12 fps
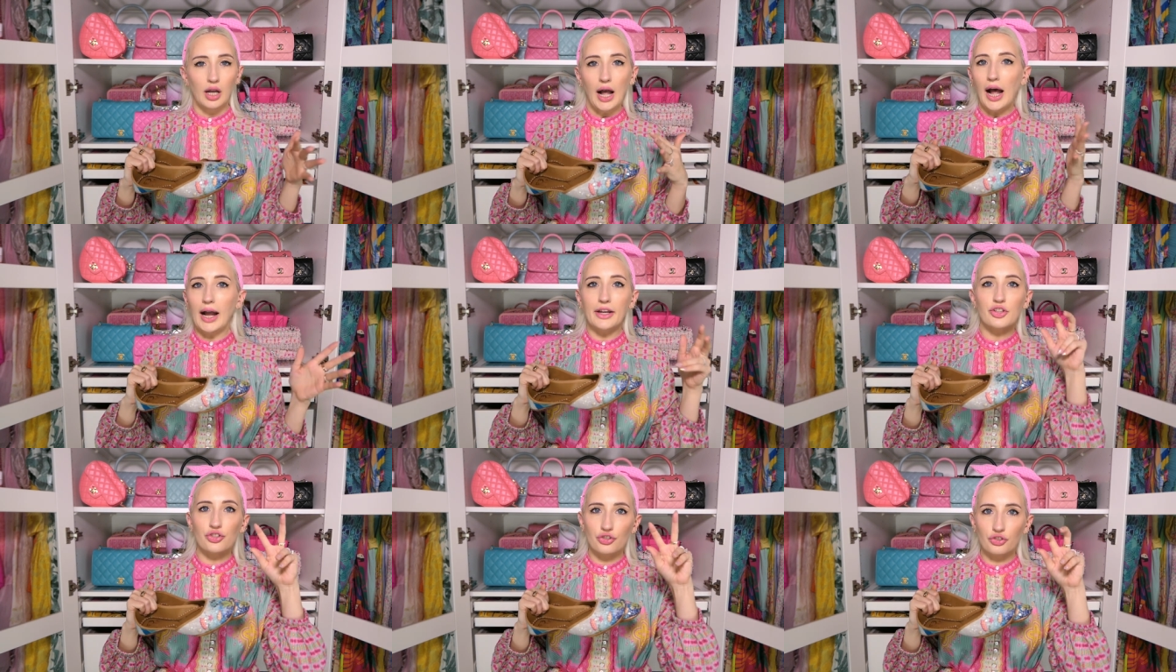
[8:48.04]
high
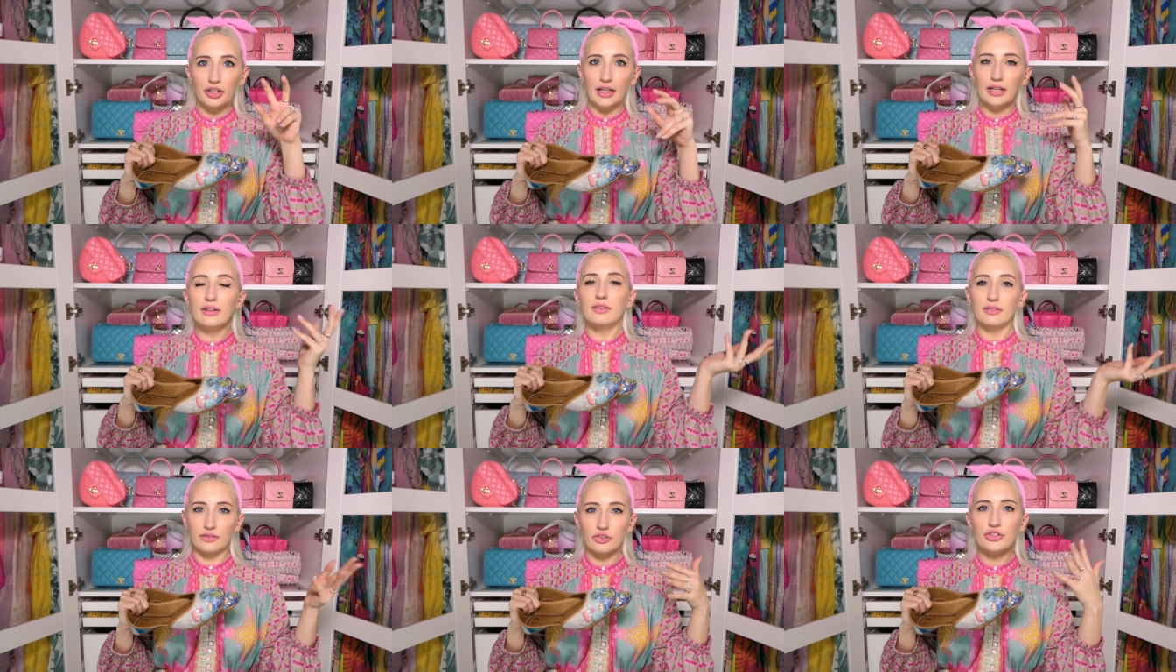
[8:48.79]
street,
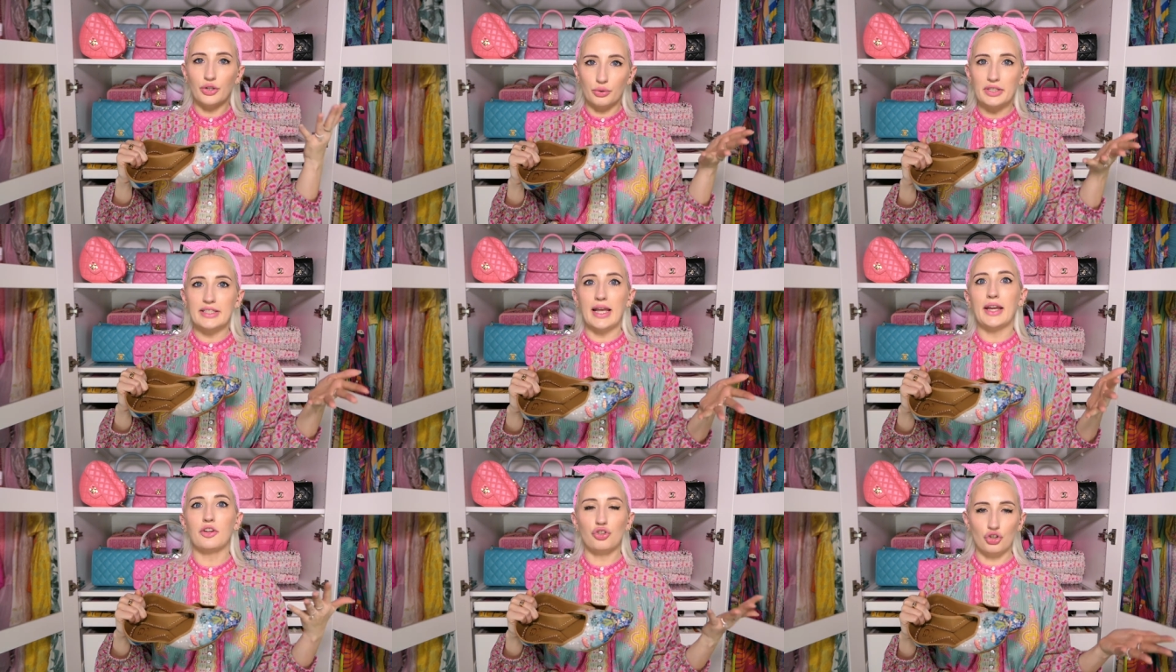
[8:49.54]
so to
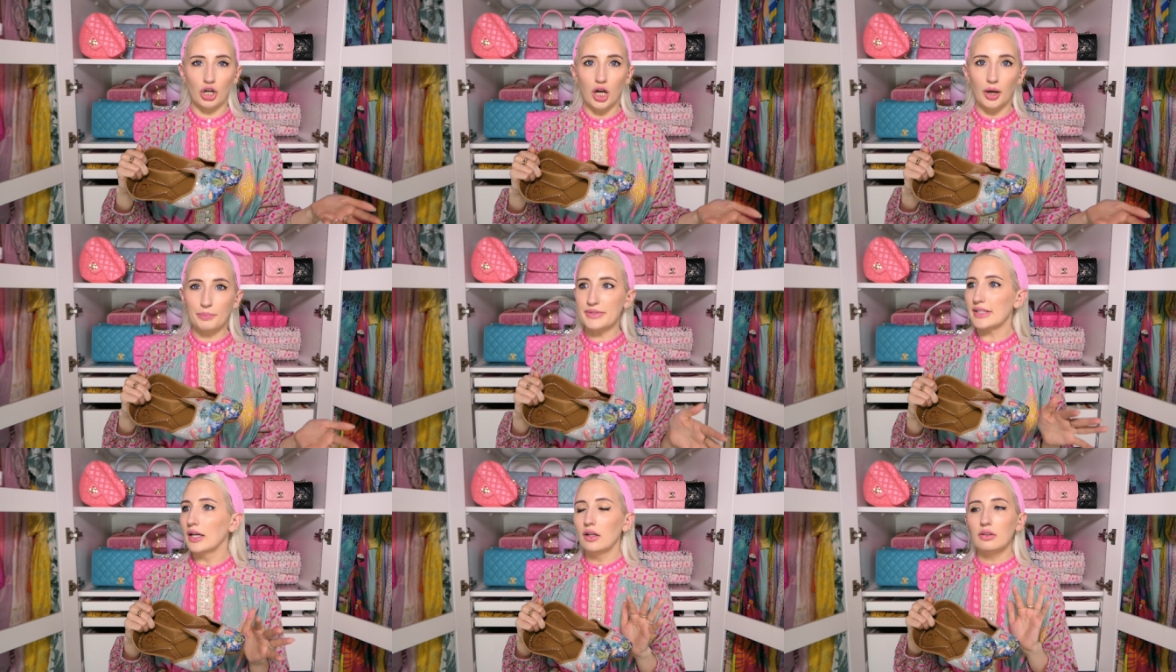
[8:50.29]
say, shops.